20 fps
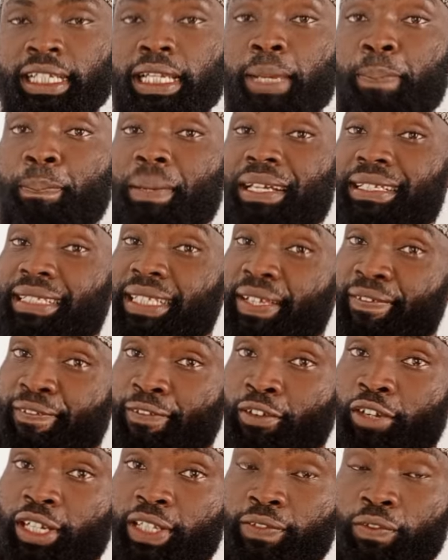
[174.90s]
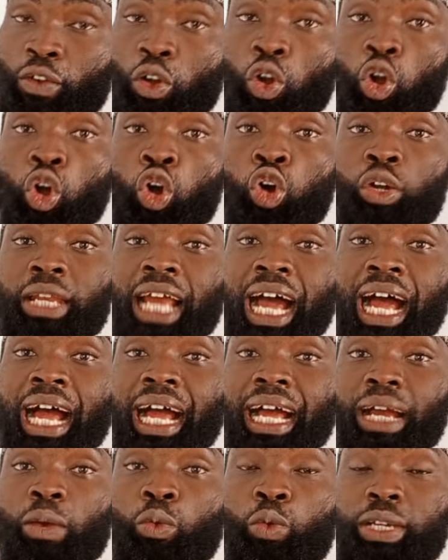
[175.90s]
The passive voice for
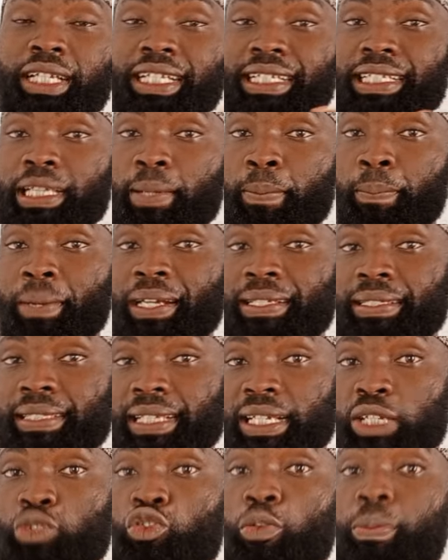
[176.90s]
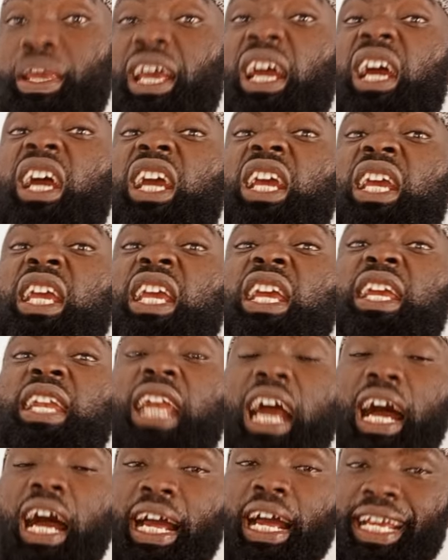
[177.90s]
qala, which is in past tense, will be
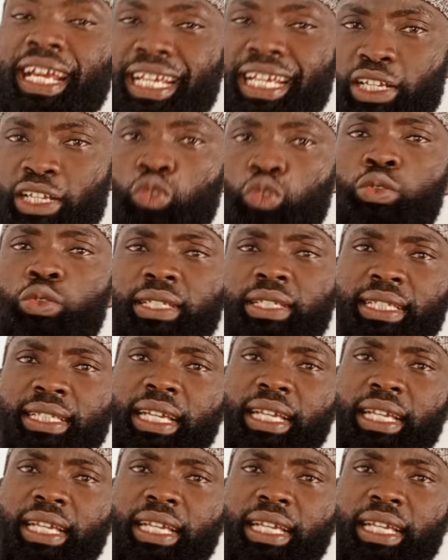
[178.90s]
qila, it was